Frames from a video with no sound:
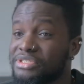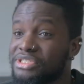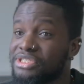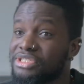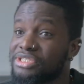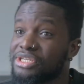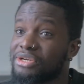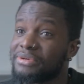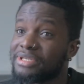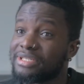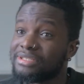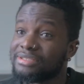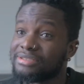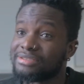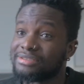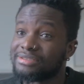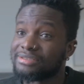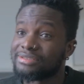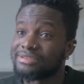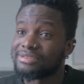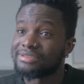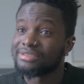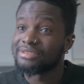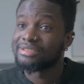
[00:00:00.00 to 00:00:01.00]
engineering
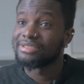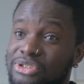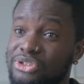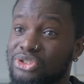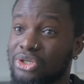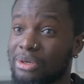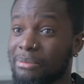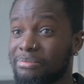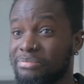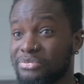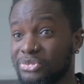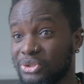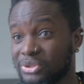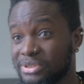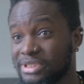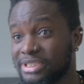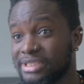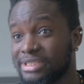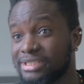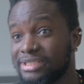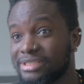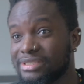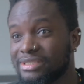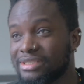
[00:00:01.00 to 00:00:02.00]
on a job
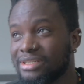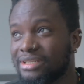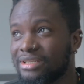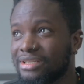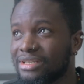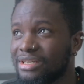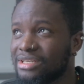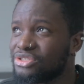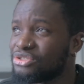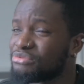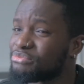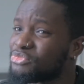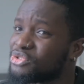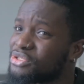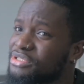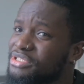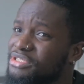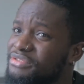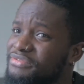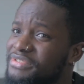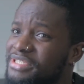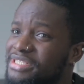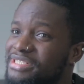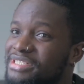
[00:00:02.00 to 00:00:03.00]
notice in Jomo's
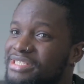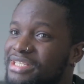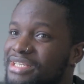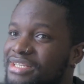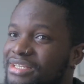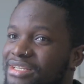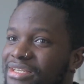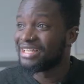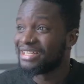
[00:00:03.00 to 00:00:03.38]
University,